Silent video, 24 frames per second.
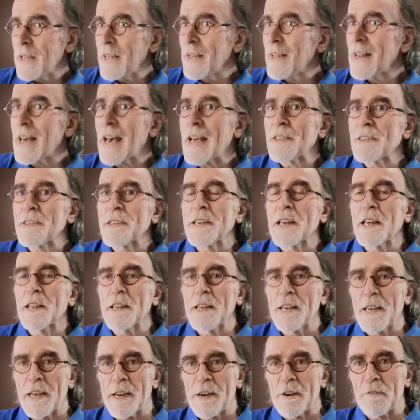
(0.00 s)
it adds
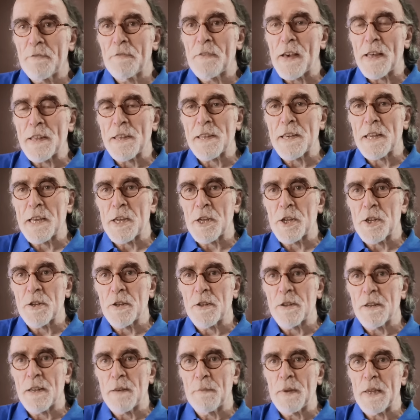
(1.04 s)
another layer of
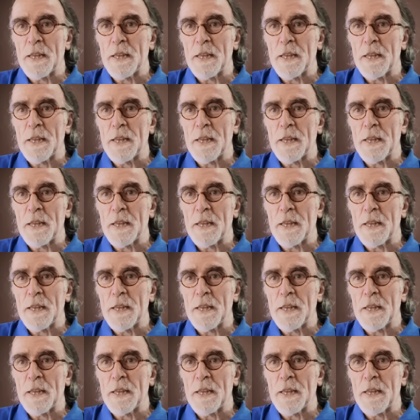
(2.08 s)
fascination on.